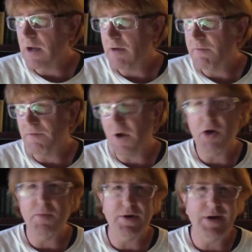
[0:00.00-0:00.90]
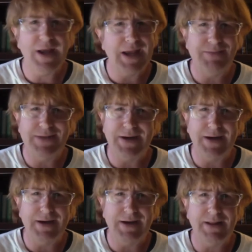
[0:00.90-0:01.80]
farmer named
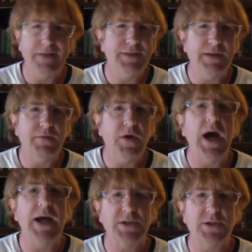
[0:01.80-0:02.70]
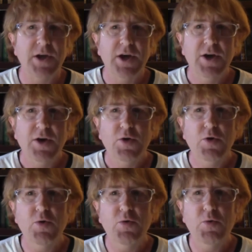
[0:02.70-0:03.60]
Clifton Voss,
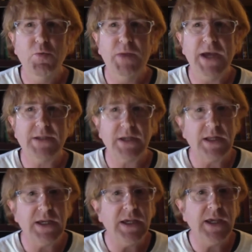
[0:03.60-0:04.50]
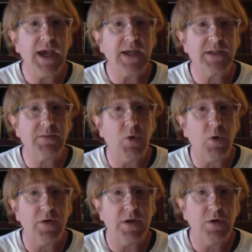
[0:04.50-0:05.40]
who basically he had some
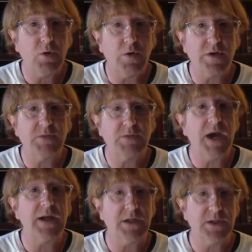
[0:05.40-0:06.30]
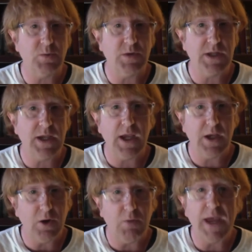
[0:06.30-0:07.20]
correspondence with
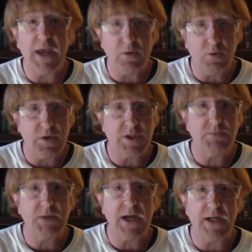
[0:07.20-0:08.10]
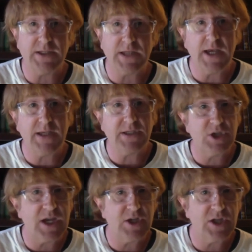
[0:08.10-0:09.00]
King, mail correspondence. They
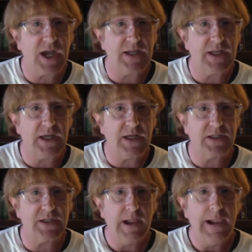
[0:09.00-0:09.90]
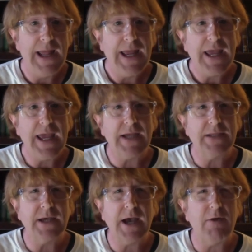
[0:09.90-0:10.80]
exchanged ideas. And
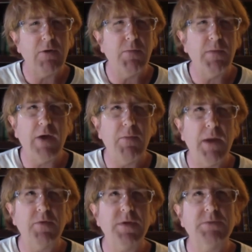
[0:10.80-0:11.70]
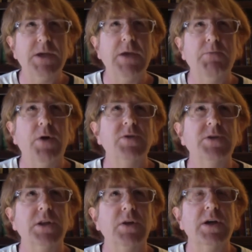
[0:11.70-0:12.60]
I remember this being
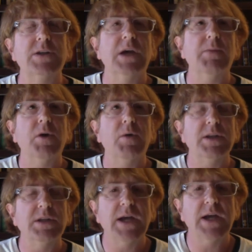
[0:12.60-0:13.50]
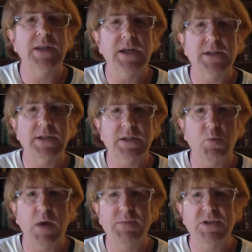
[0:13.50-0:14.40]
posted a long time ago at Todd Dennis's
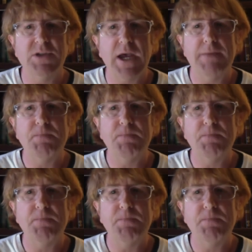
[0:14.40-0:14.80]
website.